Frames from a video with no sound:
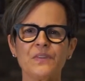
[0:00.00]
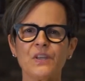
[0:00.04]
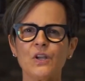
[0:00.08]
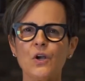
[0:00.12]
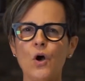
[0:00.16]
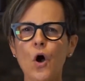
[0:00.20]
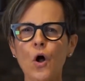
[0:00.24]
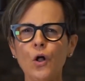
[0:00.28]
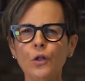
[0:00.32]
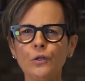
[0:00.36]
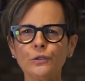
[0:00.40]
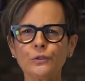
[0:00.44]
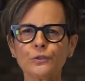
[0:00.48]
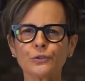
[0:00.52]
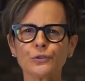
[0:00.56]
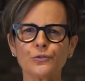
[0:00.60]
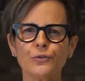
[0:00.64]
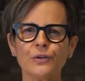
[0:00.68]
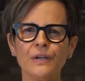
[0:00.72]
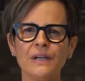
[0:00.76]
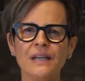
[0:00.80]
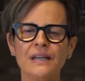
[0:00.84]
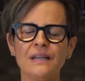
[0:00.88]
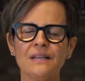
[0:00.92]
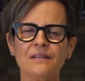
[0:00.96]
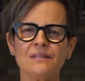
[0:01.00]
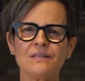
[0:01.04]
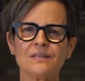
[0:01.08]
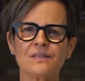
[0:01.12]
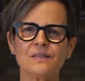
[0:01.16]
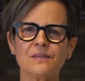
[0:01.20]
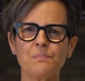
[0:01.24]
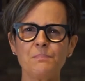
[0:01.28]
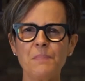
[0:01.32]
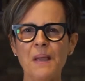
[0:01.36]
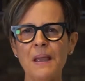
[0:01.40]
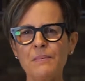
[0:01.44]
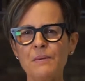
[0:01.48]
collard
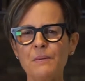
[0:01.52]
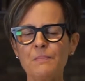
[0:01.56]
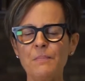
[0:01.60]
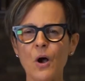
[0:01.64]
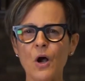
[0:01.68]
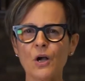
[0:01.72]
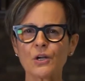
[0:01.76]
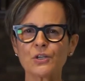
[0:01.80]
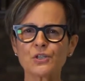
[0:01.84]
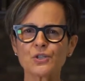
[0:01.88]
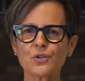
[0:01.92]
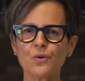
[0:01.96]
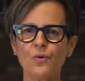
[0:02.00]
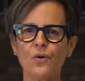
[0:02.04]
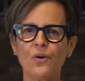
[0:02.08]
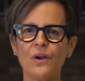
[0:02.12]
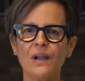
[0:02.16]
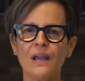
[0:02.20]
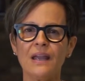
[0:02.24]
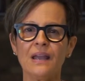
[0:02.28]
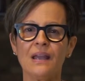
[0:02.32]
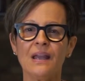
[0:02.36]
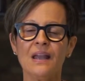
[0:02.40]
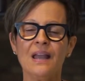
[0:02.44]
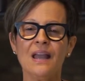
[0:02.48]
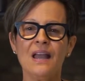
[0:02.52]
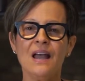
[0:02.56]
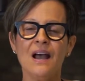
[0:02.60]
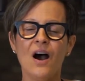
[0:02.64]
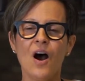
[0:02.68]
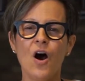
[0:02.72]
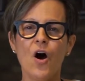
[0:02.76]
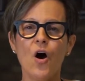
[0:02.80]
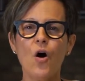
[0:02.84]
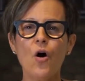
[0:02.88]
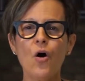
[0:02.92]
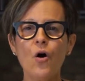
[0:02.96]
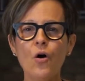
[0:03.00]
greens, baby bok choy,
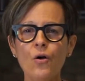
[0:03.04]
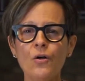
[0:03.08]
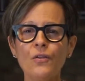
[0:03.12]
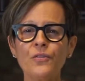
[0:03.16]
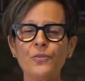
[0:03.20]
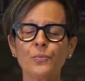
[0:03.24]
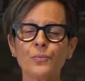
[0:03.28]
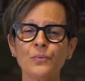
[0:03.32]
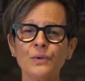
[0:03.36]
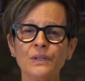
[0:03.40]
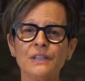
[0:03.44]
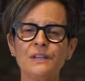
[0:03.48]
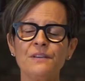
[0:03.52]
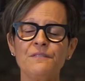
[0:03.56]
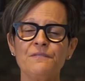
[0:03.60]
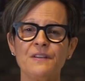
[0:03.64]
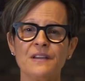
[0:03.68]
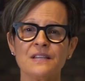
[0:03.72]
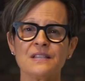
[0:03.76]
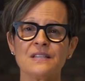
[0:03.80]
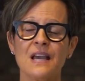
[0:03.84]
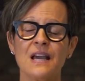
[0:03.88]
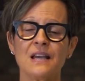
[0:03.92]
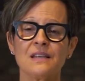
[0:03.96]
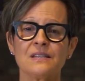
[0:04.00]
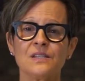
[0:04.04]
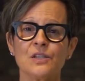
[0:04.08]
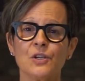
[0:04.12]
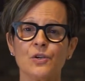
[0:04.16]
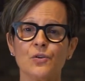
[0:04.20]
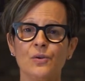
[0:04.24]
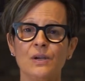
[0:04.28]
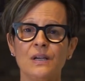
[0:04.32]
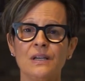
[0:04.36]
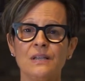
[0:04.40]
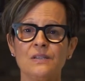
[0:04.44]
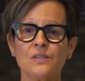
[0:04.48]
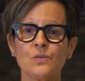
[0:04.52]
all the really fantastic
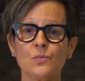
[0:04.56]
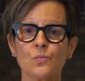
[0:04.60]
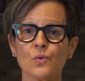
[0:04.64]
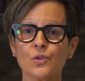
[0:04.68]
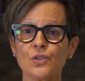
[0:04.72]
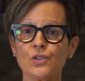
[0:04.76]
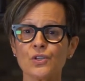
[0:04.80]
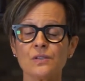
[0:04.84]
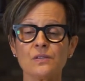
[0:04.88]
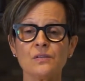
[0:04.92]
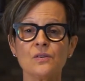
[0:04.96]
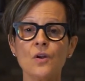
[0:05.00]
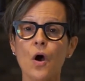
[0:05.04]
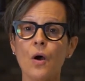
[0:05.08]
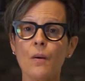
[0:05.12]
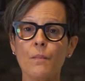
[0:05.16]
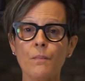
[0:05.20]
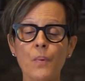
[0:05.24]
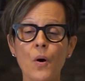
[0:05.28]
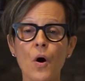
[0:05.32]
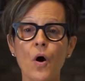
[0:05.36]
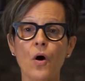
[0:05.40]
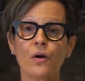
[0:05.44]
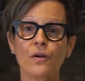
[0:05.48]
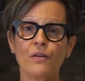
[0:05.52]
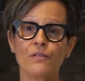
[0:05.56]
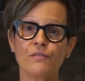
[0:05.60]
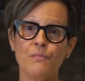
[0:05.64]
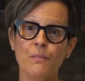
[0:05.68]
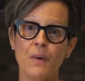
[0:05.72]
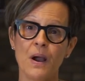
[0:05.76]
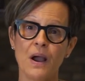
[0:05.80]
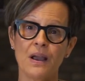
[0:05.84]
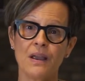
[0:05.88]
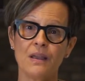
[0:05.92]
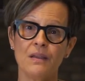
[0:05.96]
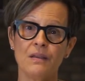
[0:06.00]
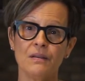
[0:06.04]
greens were just not part of
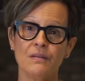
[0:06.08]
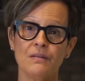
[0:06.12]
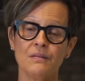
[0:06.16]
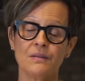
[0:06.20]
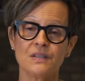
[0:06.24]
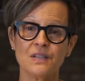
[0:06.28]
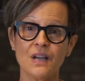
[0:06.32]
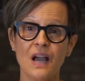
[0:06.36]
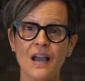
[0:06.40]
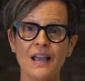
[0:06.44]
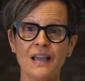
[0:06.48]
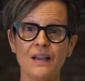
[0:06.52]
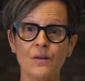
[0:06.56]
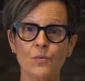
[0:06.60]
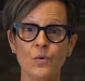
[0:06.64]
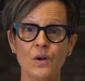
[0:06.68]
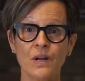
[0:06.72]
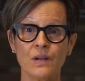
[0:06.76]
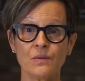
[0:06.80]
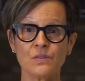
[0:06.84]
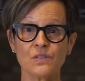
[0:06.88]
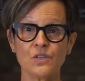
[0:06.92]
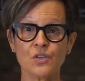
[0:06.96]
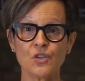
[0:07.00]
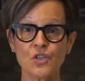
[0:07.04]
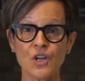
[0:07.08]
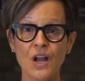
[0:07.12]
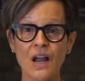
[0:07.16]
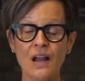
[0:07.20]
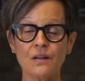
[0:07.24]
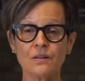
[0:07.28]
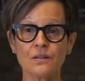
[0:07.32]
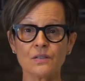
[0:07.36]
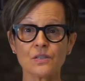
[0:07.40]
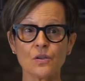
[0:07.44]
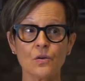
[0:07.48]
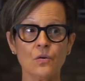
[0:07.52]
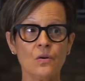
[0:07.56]
my diet when I was a
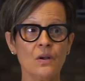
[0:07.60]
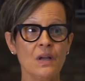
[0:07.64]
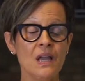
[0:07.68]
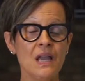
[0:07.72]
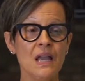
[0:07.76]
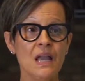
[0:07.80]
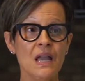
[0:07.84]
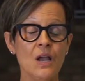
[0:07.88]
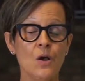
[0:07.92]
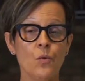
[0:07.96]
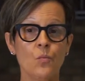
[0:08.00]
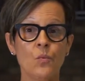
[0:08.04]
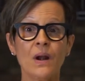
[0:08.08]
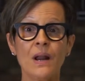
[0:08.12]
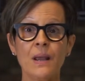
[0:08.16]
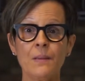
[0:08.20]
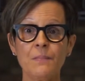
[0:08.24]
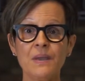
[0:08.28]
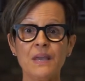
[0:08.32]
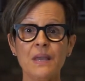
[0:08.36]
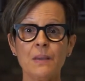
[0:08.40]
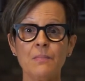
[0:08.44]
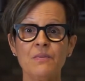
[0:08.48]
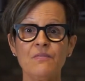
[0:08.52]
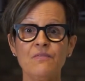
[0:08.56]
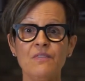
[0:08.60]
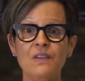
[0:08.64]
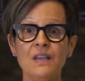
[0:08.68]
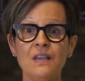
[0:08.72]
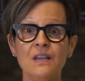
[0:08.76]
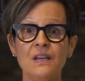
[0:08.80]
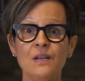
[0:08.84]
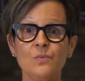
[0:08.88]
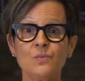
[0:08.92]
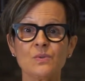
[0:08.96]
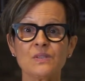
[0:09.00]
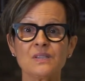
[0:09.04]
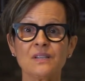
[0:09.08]
child. So when I became a
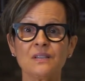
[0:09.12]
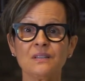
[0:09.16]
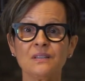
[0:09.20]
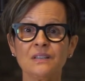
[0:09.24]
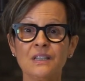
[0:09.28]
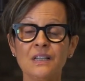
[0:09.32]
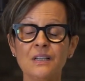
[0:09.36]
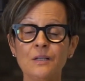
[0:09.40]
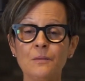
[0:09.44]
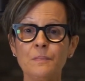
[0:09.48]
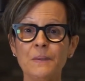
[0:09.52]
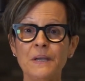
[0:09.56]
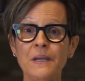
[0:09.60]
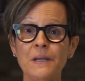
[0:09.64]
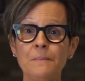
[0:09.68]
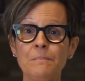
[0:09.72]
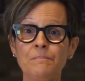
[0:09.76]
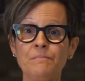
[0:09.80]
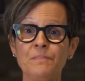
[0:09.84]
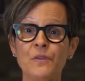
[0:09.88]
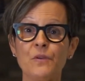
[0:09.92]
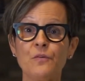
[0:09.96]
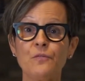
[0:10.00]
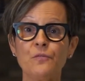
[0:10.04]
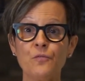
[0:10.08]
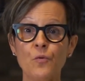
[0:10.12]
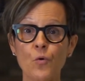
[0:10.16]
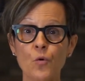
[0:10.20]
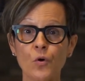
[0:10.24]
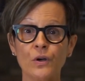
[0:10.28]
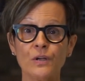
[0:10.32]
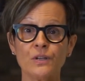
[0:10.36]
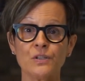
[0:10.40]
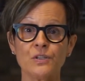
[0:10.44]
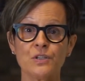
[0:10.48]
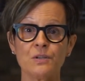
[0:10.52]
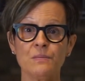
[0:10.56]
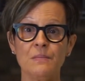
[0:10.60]
vegan, it was a little bit
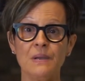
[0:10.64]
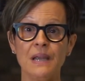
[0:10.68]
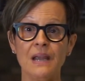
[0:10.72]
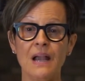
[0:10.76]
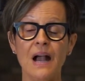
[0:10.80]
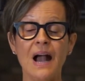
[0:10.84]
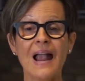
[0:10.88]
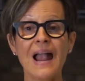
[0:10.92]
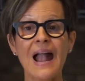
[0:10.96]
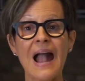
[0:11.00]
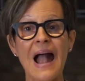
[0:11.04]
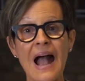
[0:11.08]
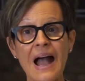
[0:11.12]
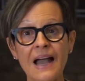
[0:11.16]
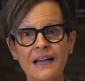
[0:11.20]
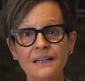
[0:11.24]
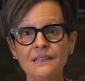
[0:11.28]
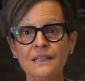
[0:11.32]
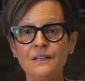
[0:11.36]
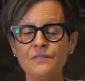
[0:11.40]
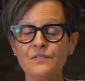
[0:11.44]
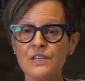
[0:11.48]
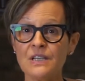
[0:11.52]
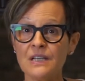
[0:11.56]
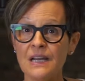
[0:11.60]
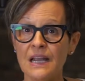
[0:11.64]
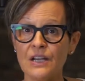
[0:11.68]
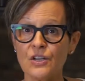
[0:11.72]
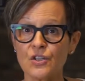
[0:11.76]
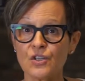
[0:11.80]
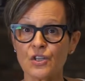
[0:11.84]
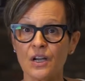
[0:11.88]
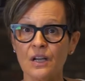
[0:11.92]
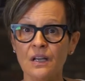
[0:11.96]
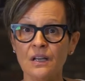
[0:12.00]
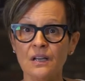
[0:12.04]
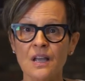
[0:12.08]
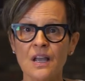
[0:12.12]
foreign to me. I had lived in
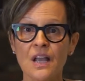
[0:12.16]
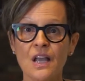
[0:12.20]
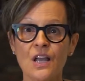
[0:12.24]
Asia,